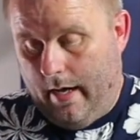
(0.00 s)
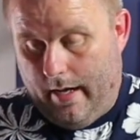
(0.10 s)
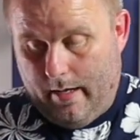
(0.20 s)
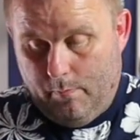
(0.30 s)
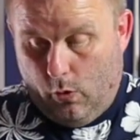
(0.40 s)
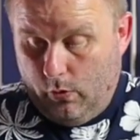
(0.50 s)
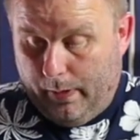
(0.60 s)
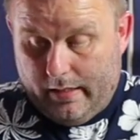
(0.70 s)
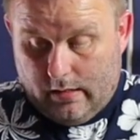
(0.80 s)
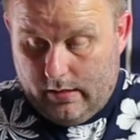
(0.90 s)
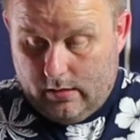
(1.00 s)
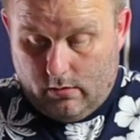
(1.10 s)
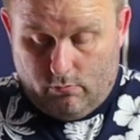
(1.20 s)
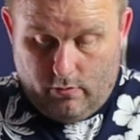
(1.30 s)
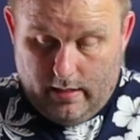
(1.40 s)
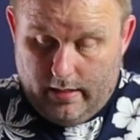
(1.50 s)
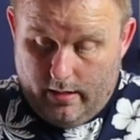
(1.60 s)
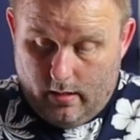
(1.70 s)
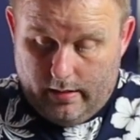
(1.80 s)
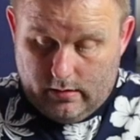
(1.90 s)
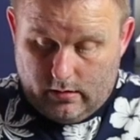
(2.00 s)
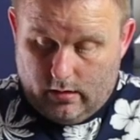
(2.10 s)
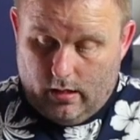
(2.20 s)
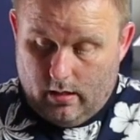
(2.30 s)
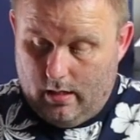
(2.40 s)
Um, all the pieces really nice.